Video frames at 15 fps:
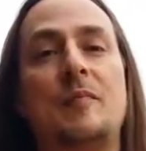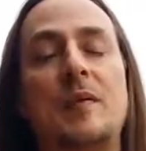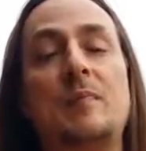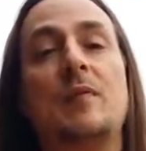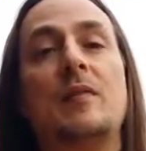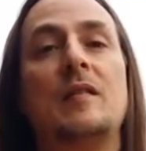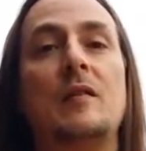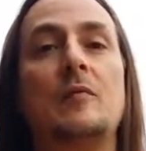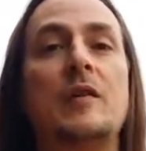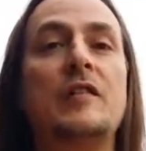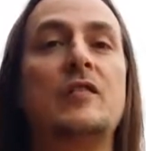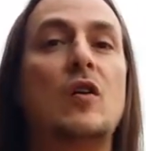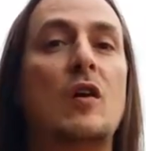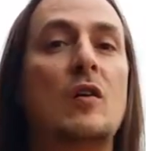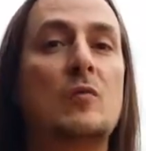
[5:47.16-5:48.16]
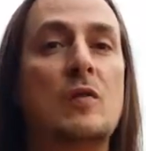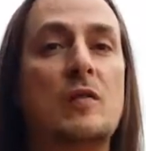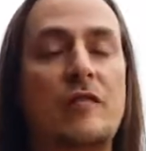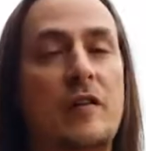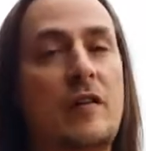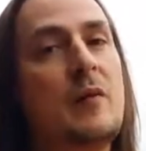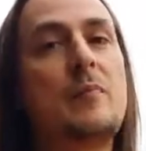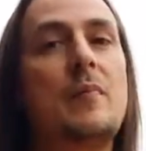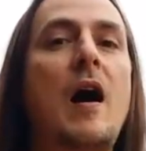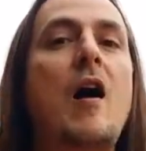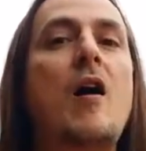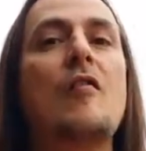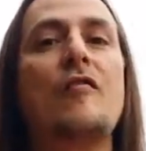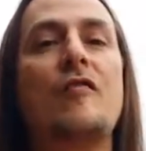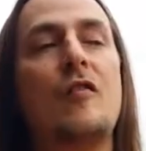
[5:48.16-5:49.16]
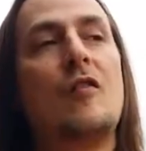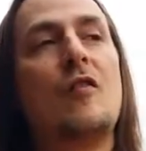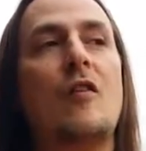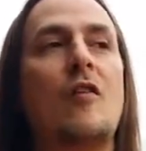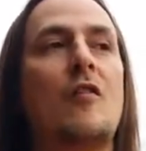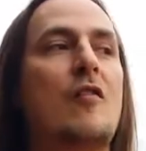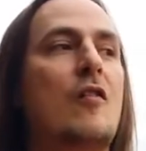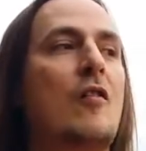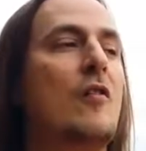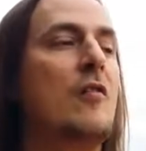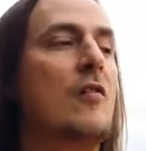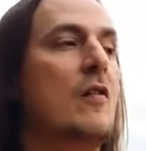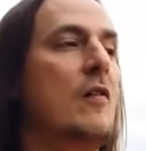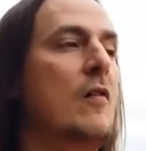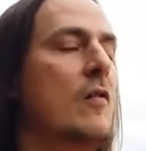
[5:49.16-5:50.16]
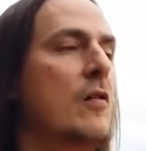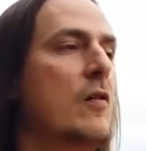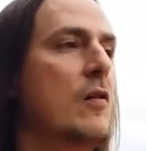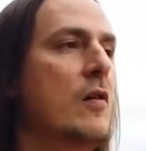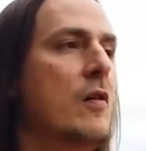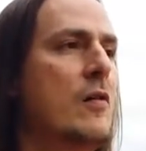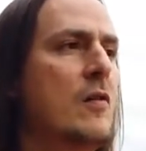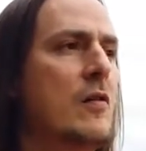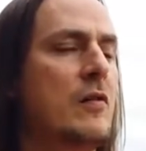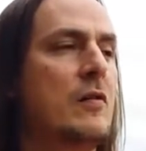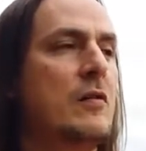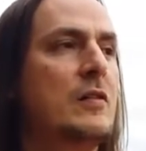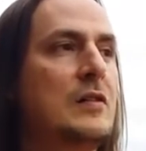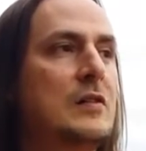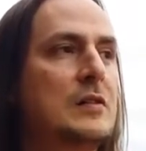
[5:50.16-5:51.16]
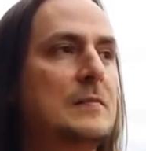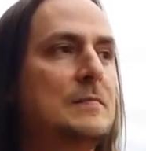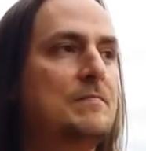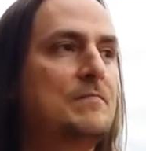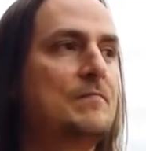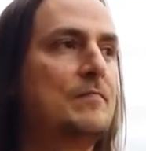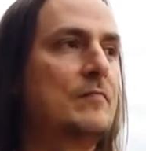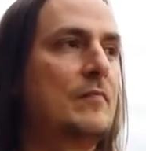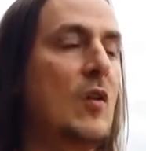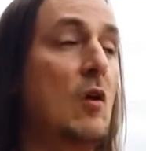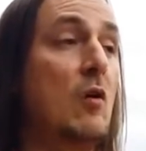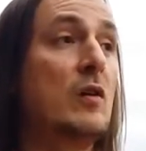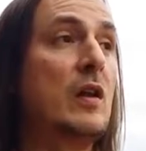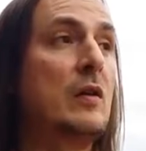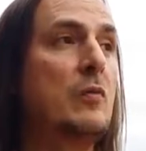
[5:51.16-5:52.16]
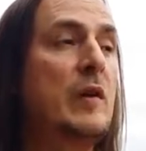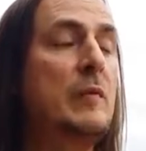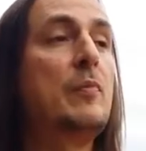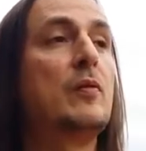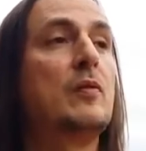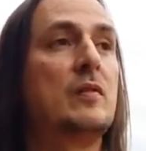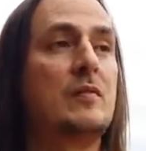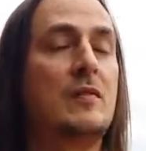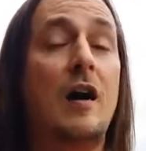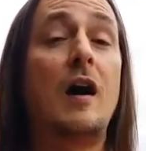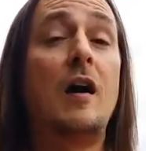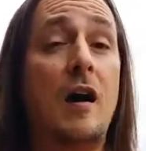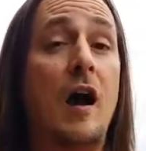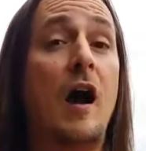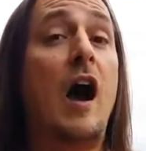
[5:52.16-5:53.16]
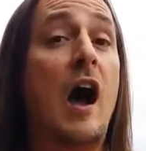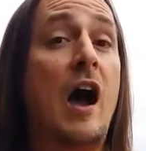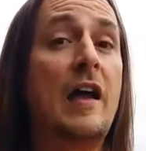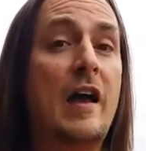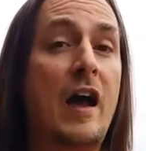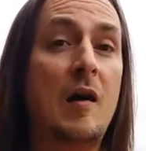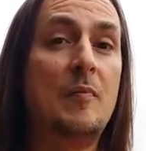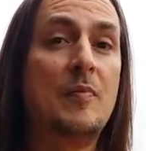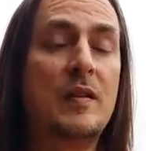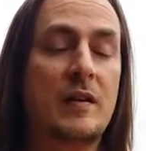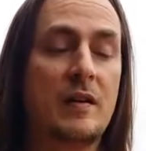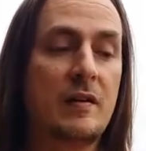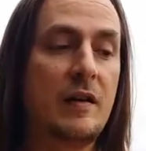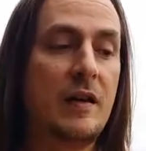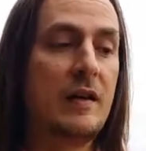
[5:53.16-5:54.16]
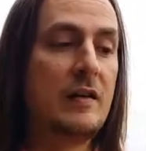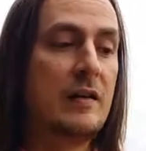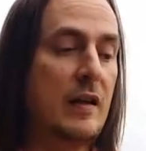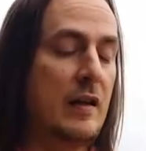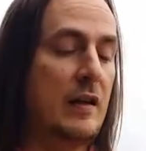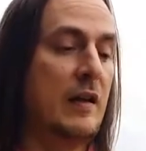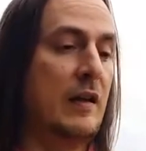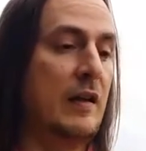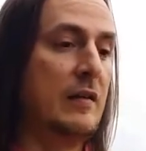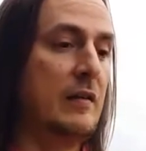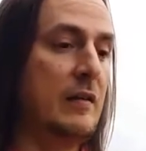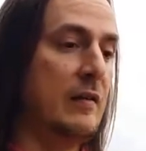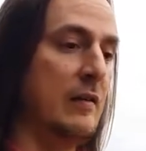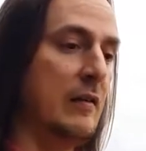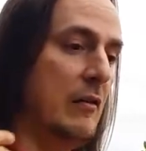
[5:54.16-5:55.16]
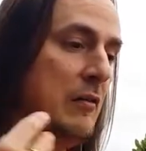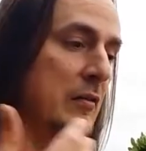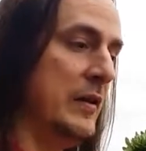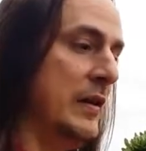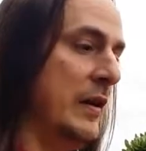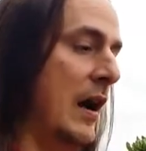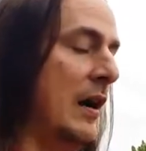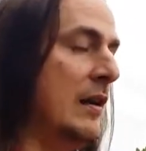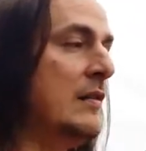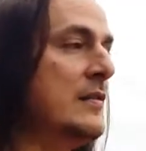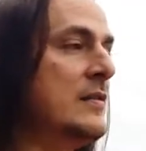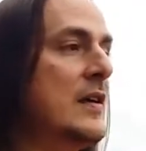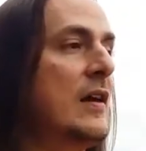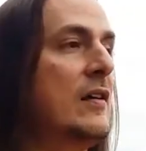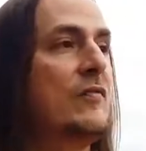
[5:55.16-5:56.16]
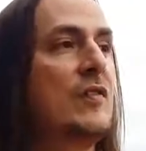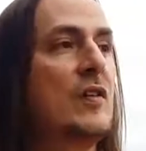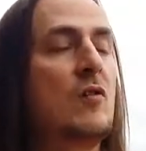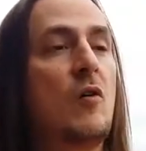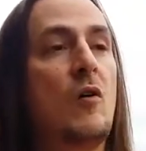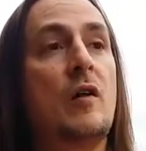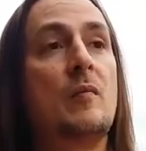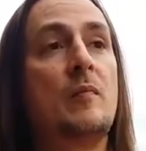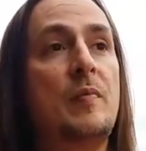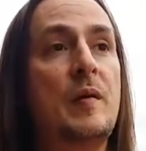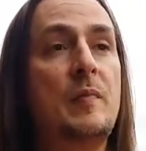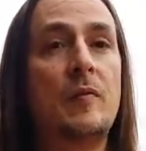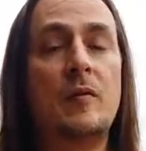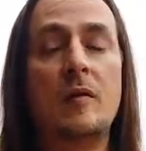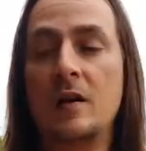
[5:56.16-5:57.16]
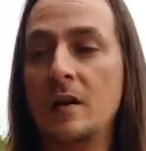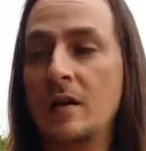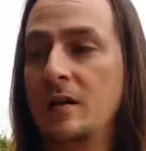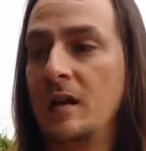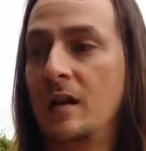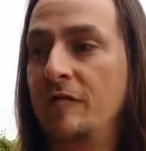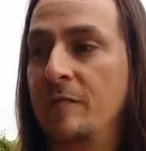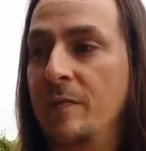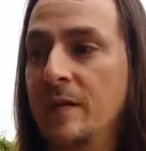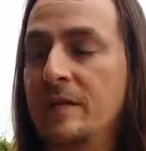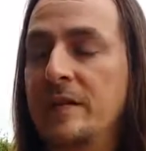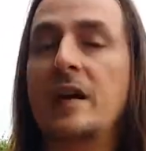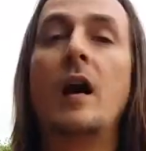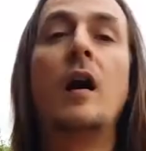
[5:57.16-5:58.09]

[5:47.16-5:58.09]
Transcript: people that we thought were very powerful, or or or or, or that we put eye up there, and and and. On the other side of the coin, people that have been the